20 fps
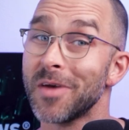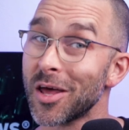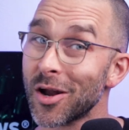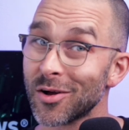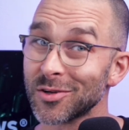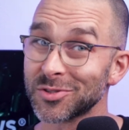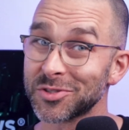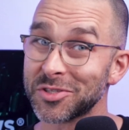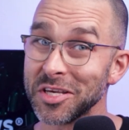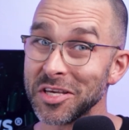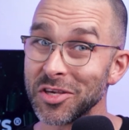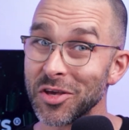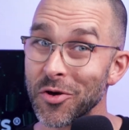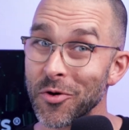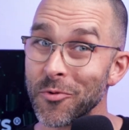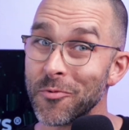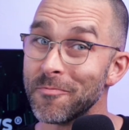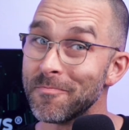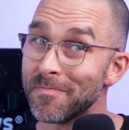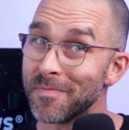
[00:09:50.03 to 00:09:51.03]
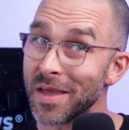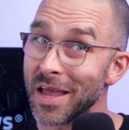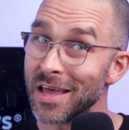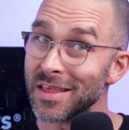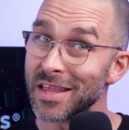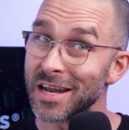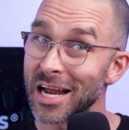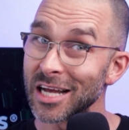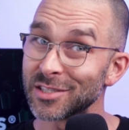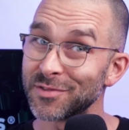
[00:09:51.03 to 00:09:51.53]
And I'll see you
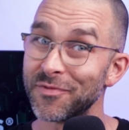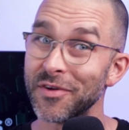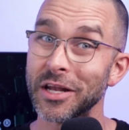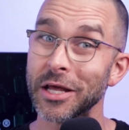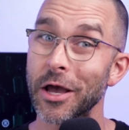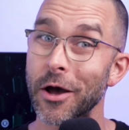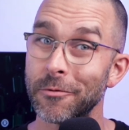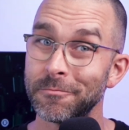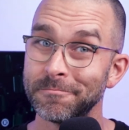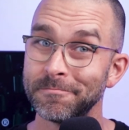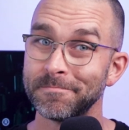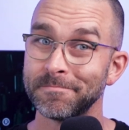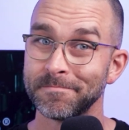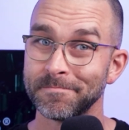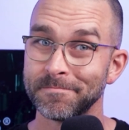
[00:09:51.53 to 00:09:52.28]
in the next video.